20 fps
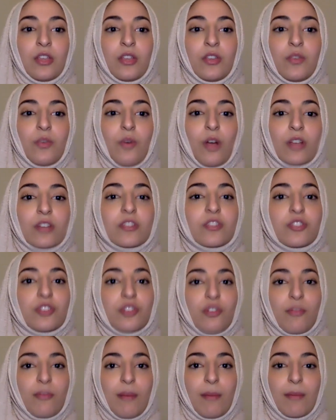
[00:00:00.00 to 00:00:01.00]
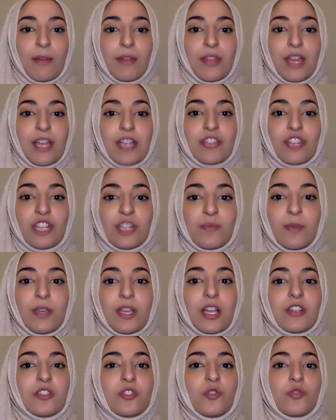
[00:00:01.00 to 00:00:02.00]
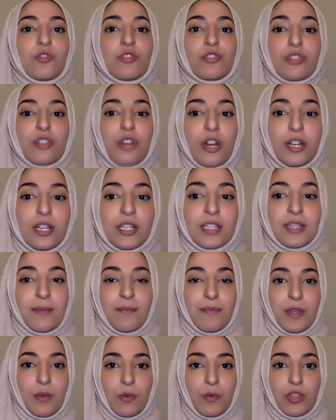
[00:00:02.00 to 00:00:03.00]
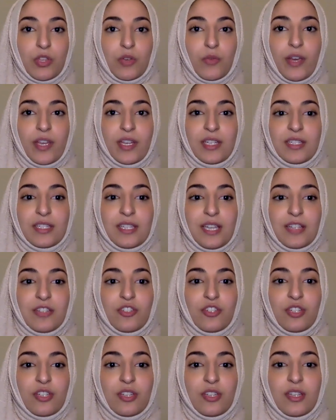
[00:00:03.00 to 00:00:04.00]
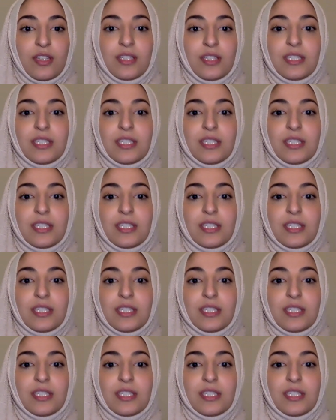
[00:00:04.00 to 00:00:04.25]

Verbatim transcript: You also should remember that just because you started something with the right intention